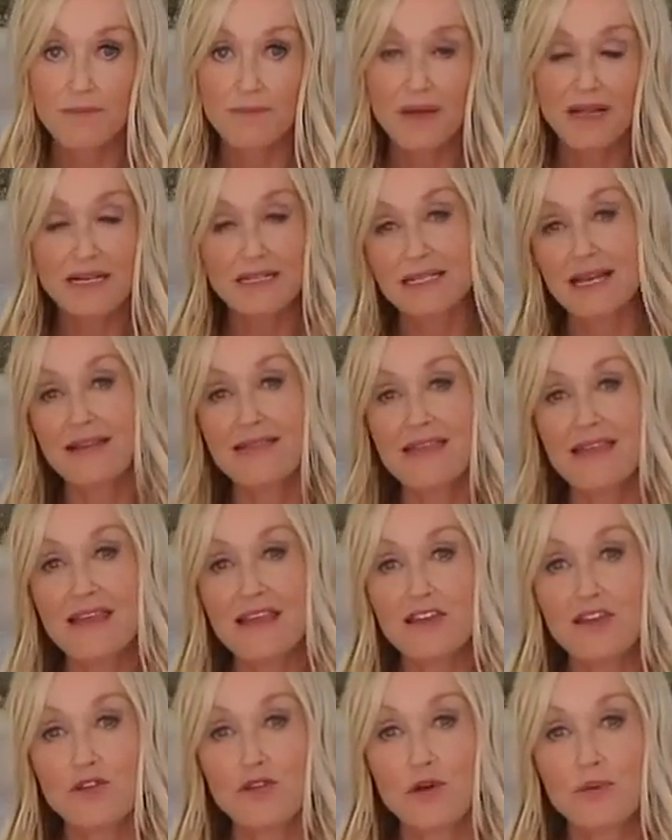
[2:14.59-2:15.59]
Because I
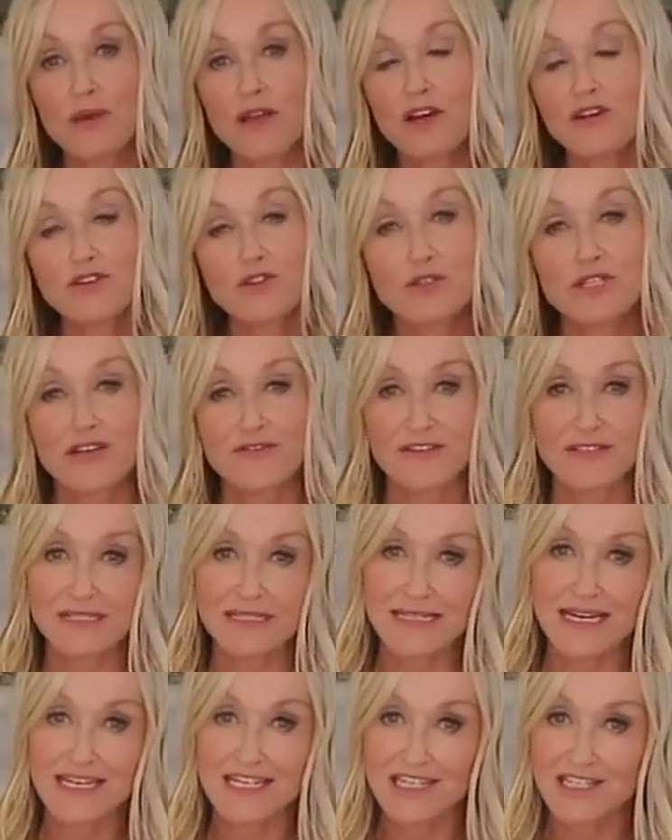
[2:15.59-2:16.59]
think, you know, we go through different
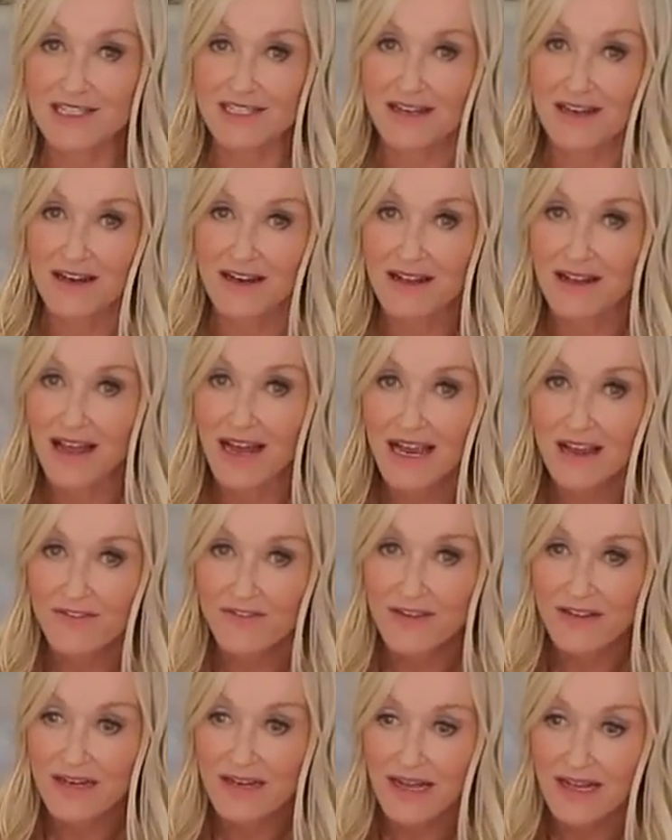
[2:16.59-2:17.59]
stages in our
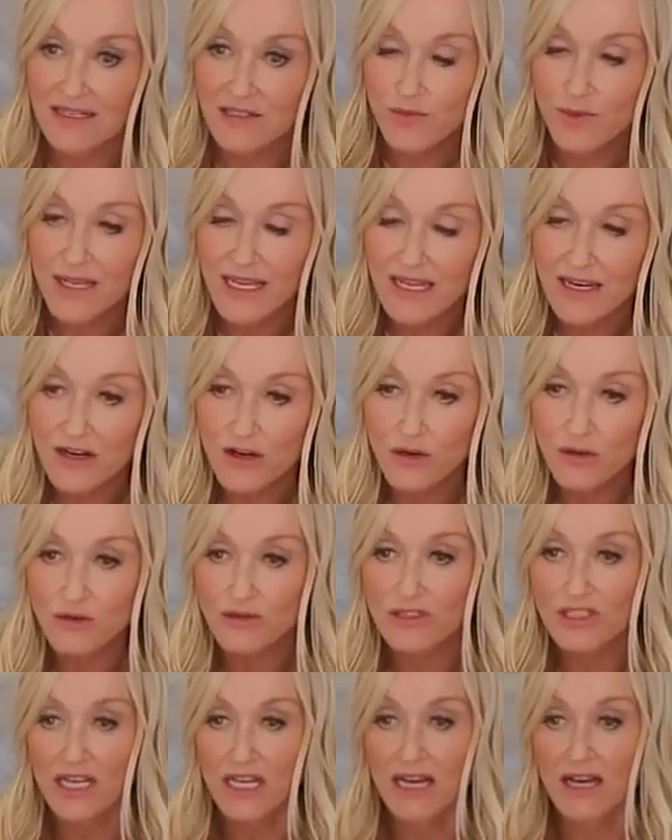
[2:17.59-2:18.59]
life, and as we get
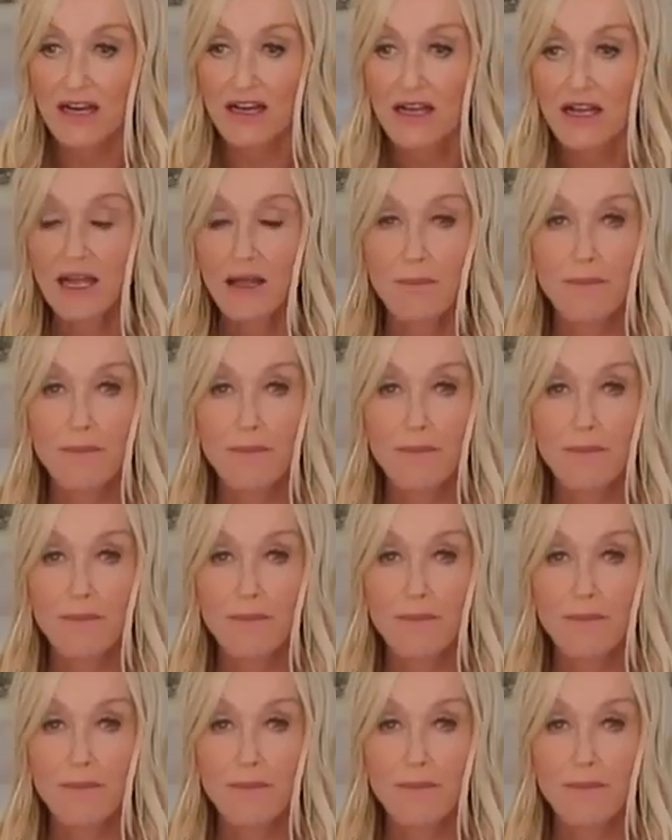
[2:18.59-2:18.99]
older,